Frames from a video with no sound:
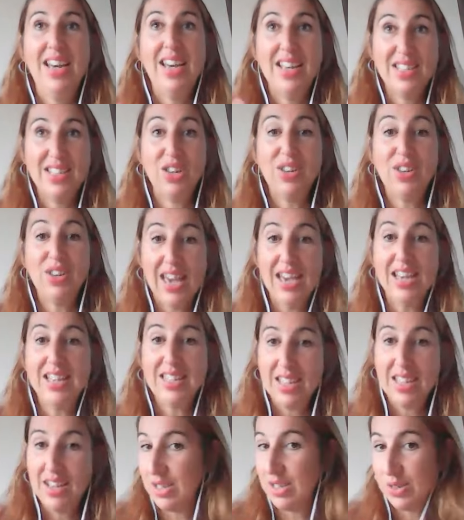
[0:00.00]
it's okay
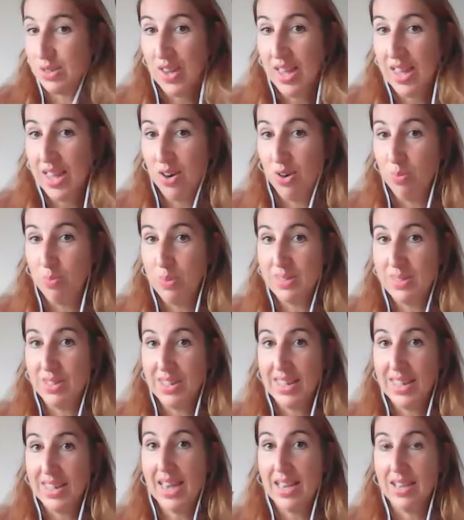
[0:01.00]
to ask for help. It's
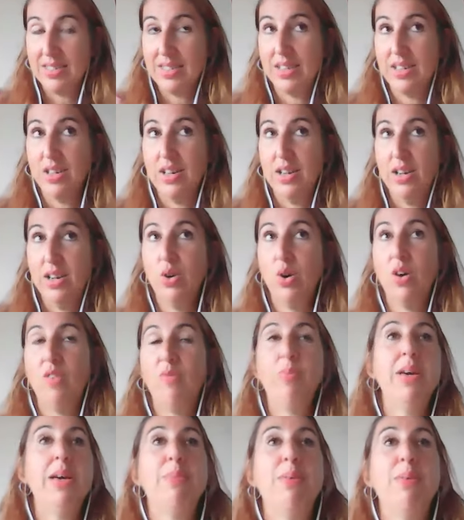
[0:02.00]
okay, because I know yes. a lot of
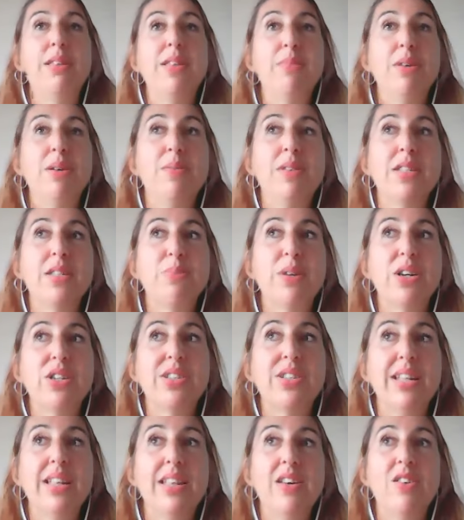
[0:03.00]
people at the moment,
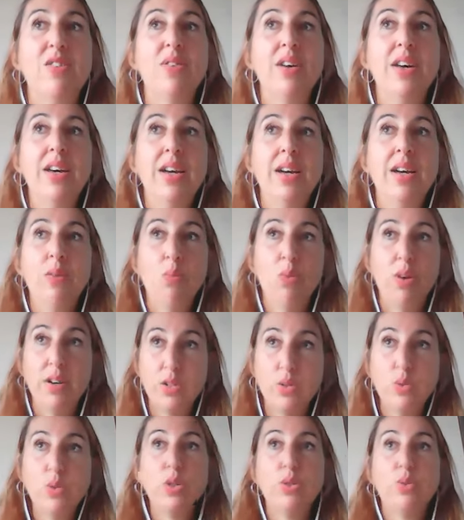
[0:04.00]
especially that have
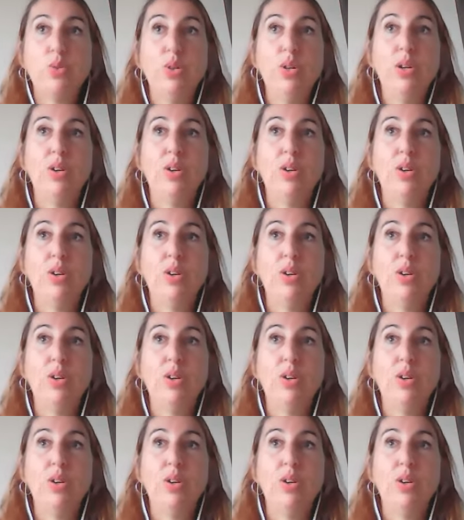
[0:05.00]
worked all through